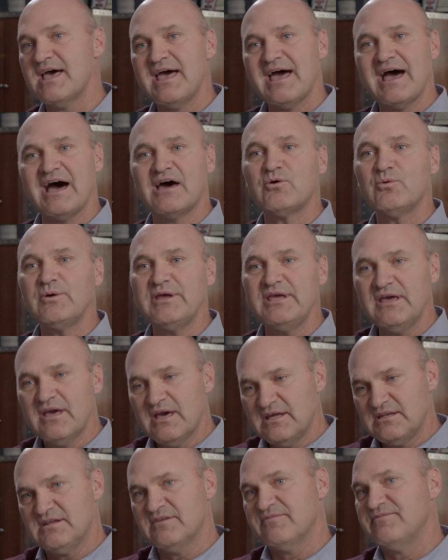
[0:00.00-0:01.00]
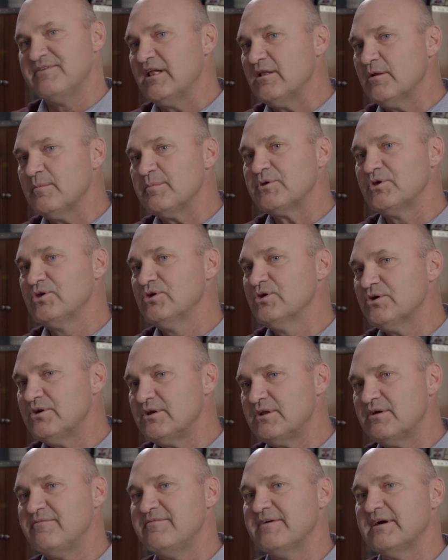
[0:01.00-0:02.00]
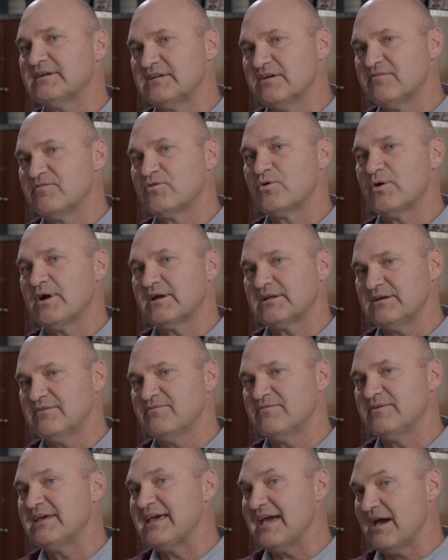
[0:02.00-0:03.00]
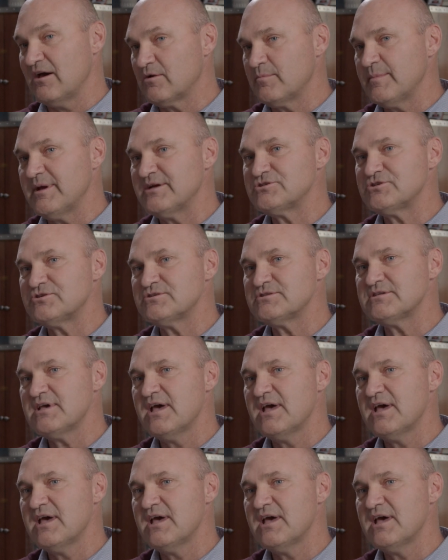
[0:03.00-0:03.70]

How do we develop good, effective, corrective countermeasures?